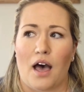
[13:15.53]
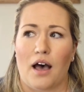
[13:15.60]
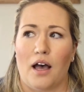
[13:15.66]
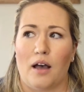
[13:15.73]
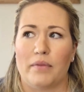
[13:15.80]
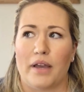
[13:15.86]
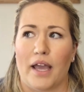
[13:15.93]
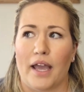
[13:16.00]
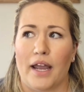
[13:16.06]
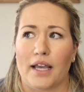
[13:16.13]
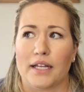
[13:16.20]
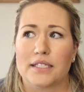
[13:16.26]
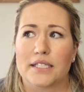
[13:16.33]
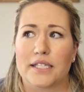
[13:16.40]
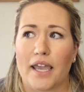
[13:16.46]
And
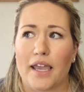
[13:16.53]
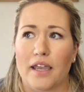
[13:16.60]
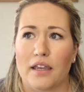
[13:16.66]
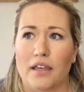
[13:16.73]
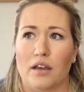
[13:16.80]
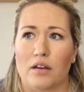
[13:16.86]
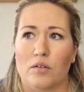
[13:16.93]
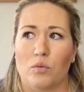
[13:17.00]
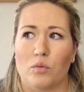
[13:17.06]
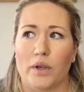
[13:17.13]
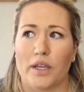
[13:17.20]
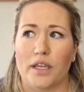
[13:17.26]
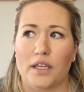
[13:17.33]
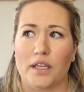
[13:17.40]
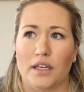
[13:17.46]
I'd say
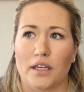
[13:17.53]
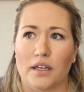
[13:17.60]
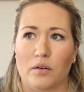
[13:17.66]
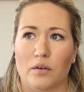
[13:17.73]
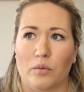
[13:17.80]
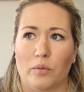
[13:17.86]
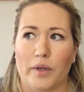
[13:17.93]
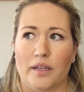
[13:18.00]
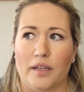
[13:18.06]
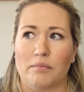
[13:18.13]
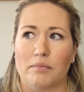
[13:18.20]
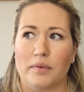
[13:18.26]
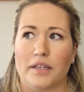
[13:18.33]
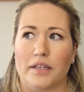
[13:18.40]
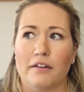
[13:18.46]
we
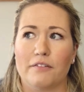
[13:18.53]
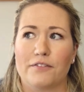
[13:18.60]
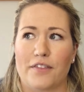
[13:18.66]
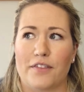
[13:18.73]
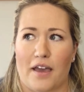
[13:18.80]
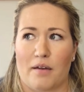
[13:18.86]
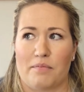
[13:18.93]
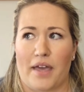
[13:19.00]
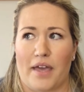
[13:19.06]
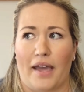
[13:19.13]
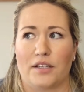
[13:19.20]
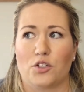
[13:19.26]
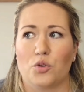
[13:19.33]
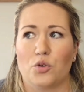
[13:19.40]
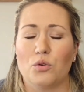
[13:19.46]
give them
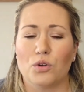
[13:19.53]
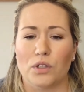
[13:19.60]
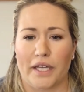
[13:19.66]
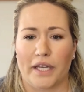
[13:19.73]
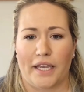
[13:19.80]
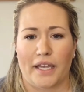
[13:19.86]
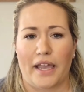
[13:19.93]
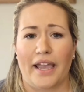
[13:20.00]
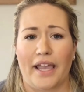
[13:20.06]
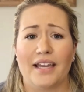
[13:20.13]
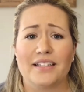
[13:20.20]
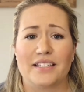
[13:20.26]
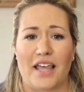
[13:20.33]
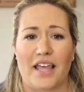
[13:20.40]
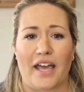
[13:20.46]
that tooling
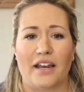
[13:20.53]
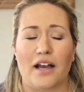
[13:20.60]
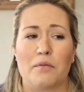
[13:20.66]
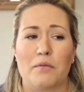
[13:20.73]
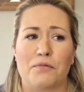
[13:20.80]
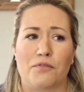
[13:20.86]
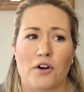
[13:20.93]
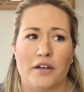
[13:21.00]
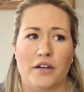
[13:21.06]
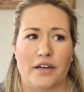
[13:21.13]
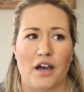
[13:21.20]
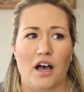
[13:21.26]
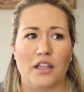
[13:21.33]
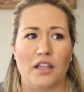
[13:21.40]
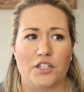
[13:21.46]
and that
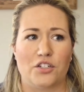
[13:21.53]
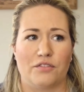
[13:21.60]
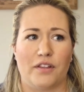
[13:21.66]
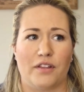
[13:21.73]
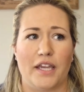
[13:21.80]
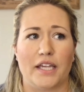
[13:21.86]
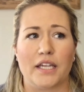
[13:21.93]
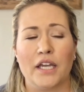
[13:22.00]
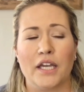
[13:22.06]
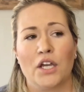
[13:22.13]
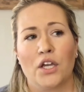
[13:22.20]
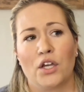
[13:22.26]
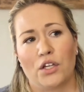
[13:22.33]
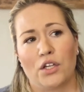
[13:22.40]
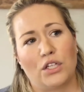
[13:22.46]
upfront knowledge of like,
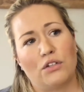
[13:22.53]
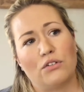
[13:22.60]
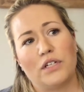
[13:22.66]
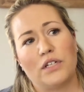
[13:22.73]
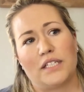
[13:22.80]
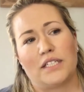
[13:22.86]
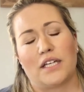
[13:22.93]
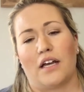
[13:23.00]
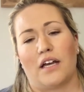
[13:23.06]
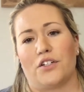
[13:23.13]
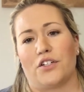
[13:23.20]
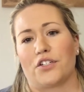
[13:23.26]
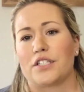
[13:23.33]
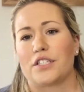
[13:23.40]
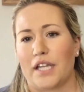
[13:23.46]
you need to
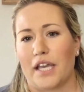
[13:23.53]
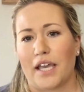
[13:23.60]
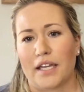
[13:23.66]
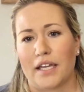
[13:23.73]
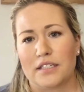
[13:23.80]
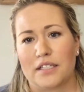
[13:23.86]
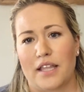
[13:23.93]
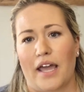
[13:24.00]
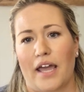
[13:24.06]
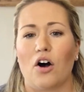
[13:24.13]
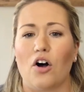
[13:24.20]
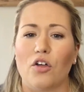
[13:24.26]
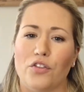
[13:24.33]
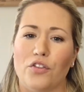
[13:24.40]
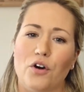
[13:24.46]
understand that
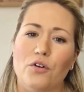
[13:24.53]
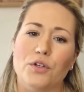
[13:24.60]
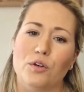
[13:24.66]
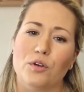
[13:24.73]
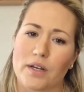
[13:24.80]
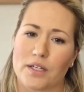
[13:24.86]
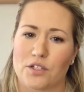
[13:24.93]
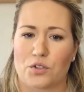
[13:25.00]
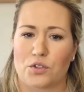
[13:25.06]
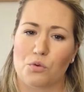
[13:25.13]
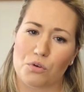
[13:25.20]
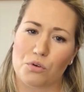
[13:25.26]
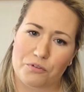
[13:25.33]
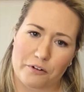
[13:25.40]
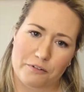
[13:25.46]
although you went to
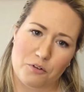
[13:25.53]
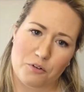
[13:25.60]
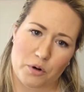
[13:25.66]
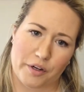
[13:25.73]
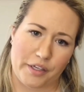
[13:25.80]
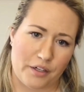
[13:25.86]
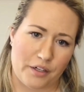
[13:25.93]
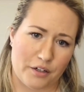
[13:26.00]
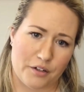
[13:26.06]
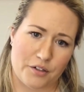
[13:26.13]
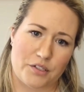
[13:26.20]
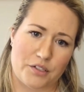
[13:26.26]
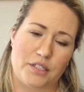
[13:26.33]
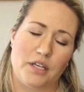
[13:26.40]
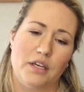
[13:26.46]
school for 4
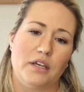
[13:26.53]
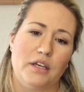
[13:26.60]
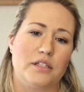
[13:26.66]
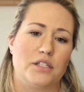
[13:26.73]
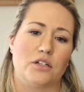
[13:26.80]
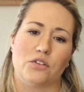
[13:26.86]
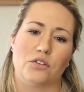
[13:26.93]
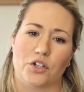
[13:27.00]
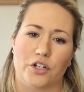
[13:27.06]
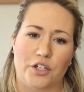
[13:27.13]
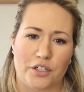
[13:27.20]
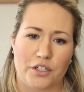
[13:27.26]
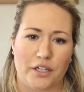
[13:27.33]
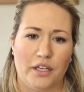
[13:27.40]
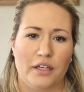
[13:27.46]
years to
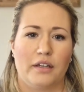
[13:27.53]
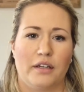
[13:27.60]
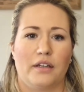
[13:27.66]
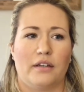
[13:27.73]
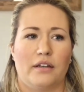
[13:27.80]
learn